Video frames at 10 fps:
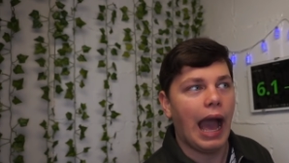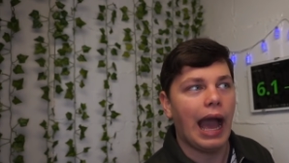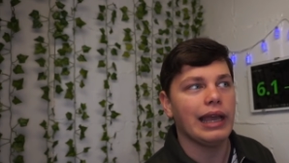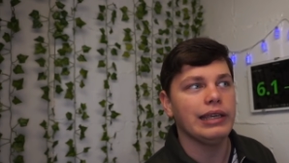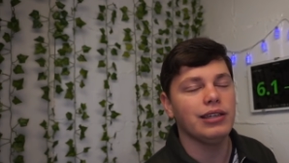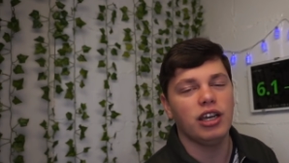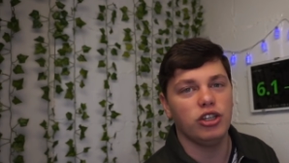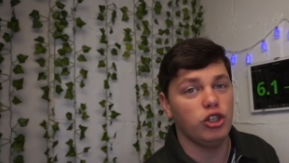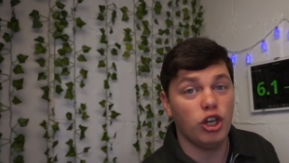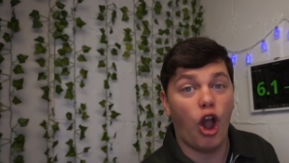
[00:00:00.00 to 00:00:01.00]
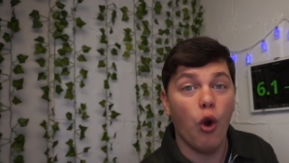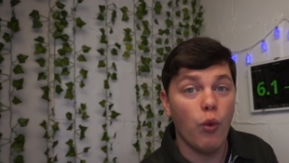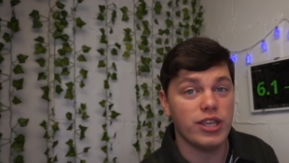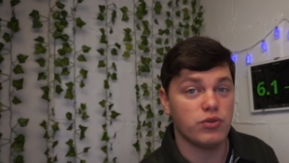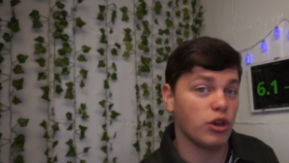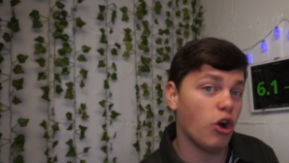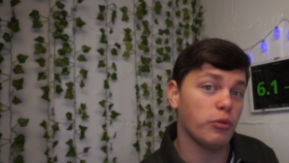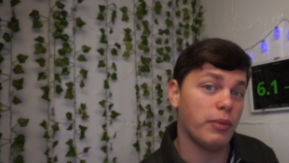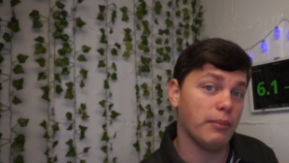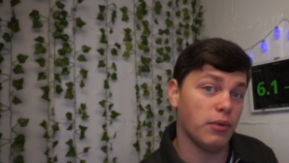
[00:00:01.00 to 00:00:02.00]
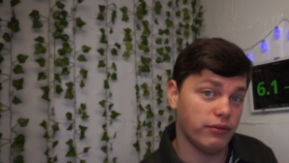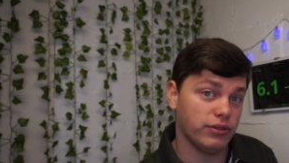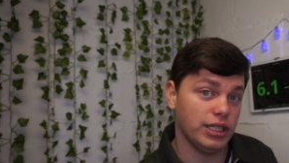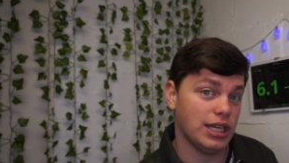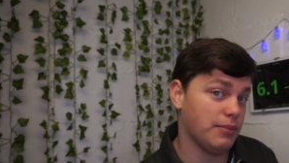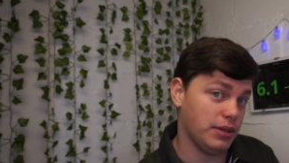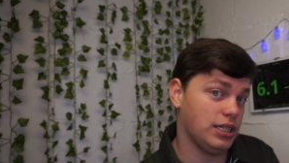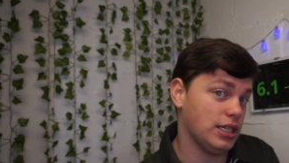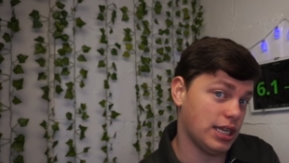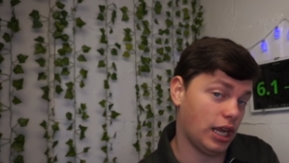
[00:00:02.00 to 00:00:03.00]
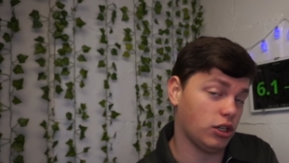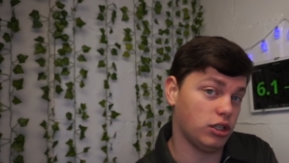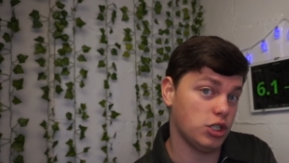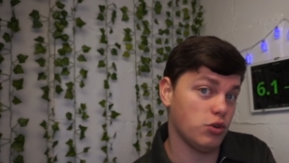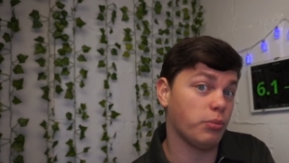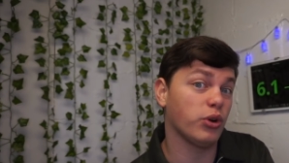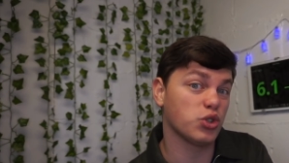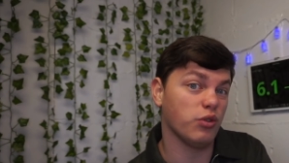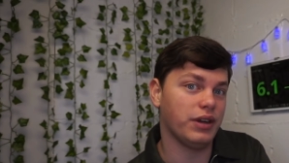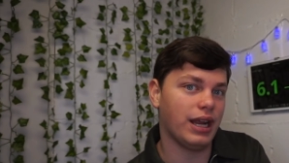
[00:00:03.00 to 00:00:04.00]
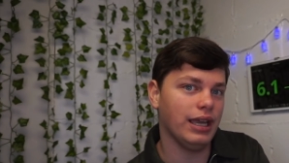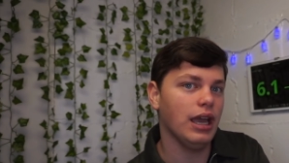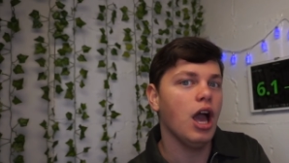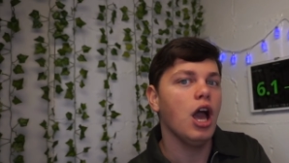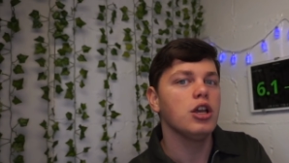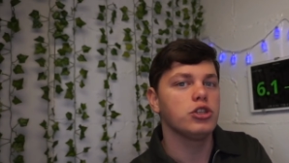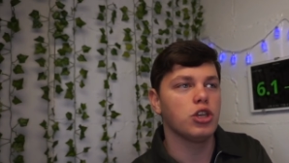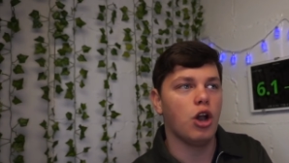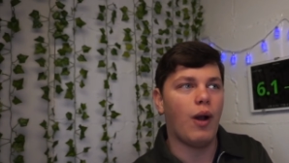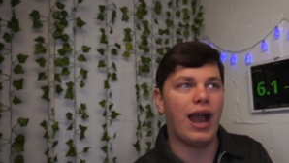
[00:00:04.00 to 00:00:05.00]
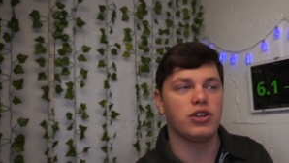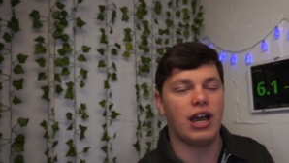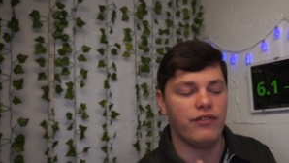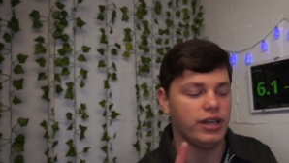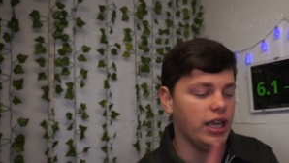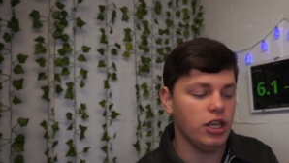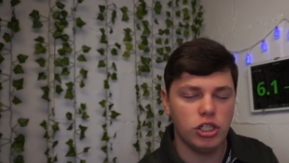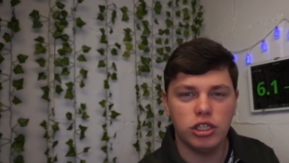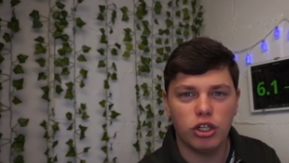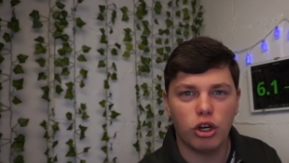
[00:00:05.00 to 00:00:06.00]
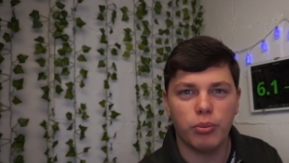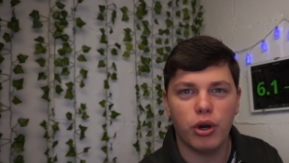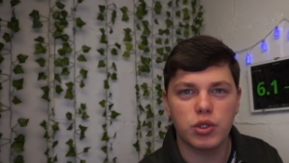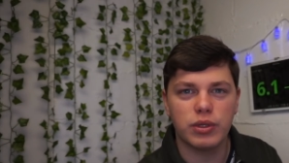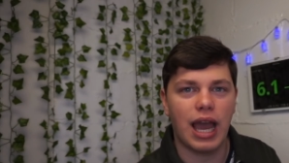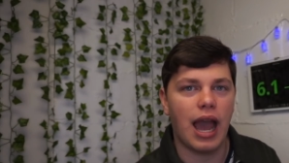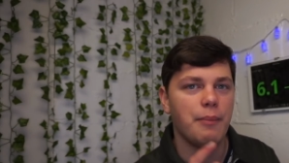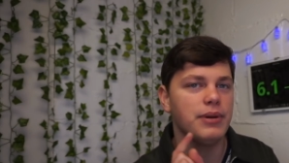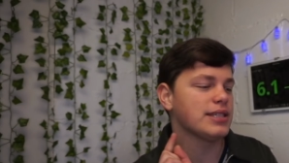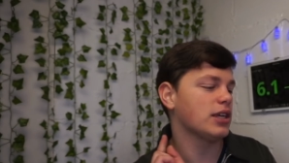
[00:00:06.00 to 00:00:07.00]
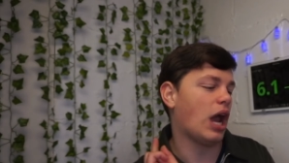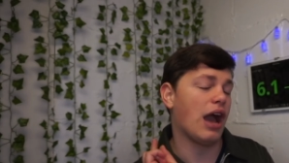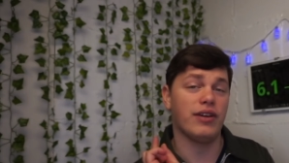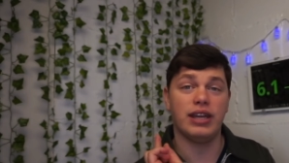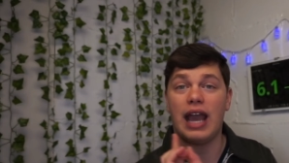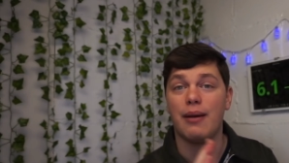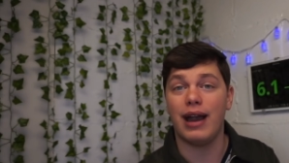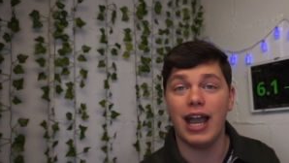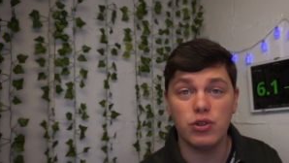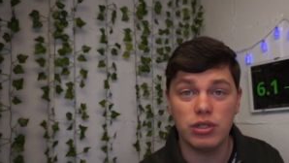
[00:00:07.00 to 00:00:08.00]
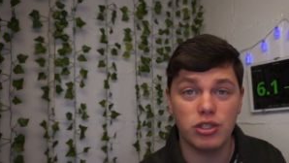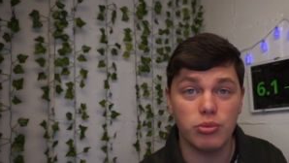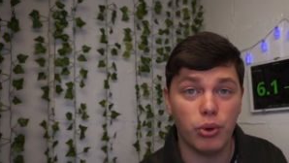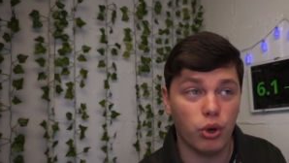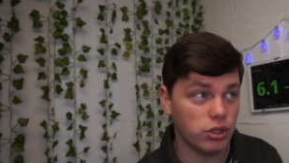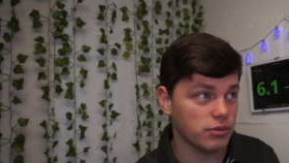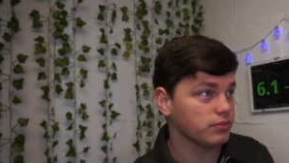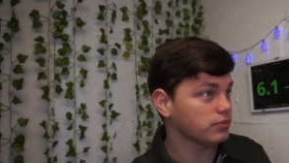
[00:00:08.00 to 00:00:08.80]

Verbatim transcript: I always record my monthly diabetes technology reports overnight. So I don't have any insulin on board when that happens. I don't have any carbohydrates on board.